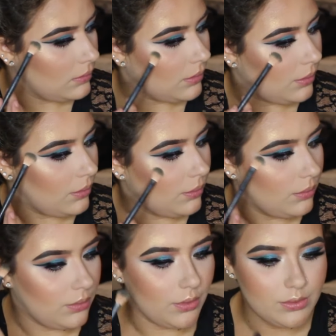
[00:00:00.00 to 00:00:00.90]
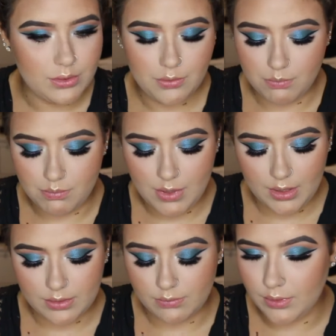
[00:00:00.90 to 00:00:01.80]
Ooh, those two
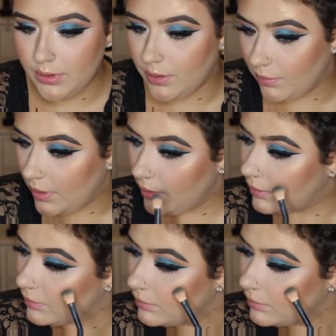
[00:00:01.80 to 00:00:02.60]
mix really well.